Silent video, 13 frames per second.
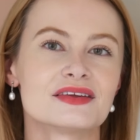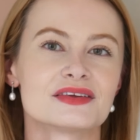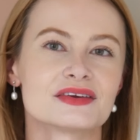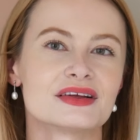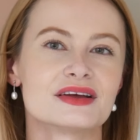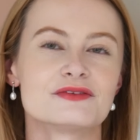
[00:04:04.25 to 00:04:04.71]

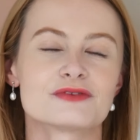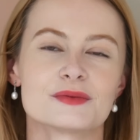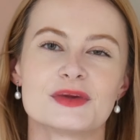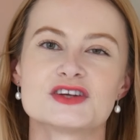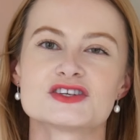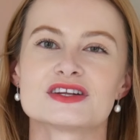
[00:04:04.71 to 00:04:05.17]
little
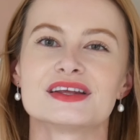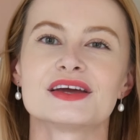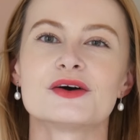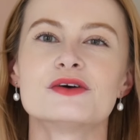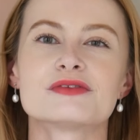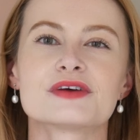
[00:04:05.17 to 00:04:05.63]
information
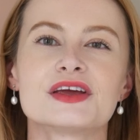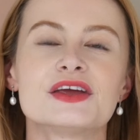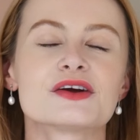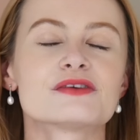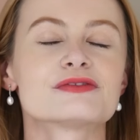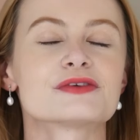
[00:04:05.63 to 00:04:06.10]
link over
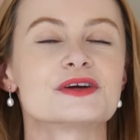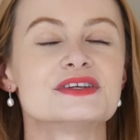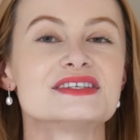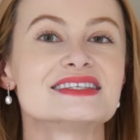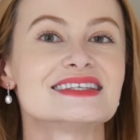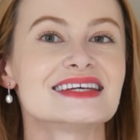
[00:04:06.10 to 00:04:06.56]
here for you
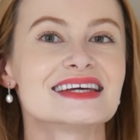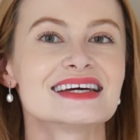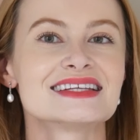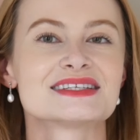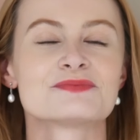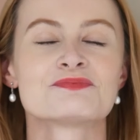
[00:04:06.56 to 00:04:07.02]
to see
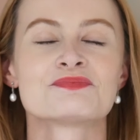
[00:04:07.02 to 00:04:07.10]
it.